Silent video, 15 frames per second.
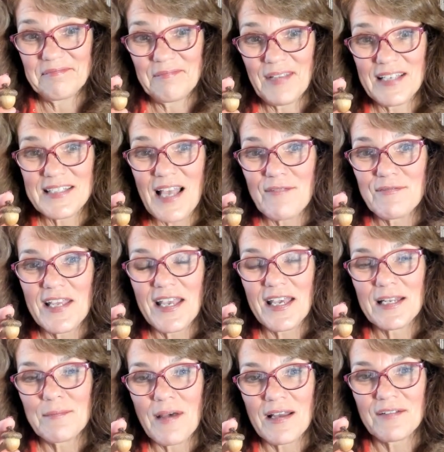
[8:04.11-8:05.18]
because I've
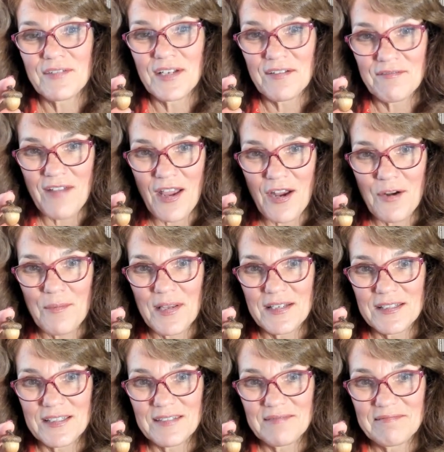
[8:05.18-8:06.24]
taken him out of an
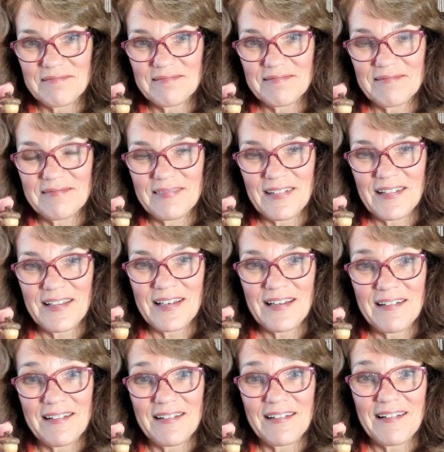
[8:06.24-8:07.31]
environment and
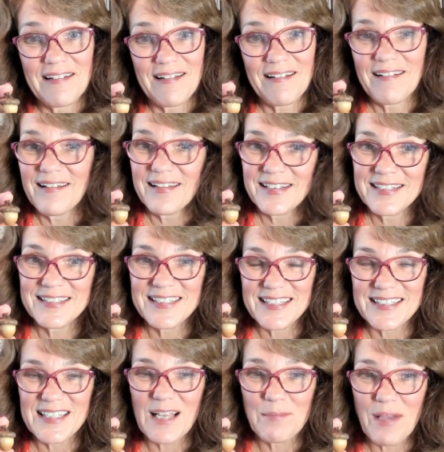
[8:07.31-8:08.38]
he
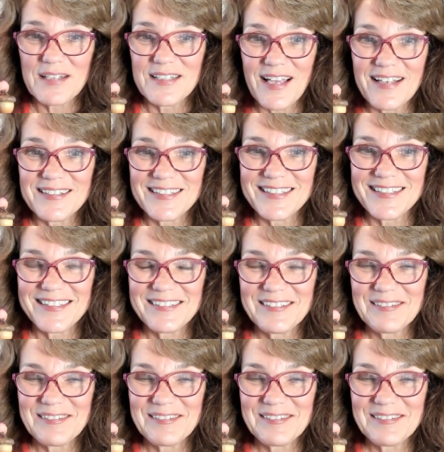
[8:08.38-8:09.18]
sits on my desk.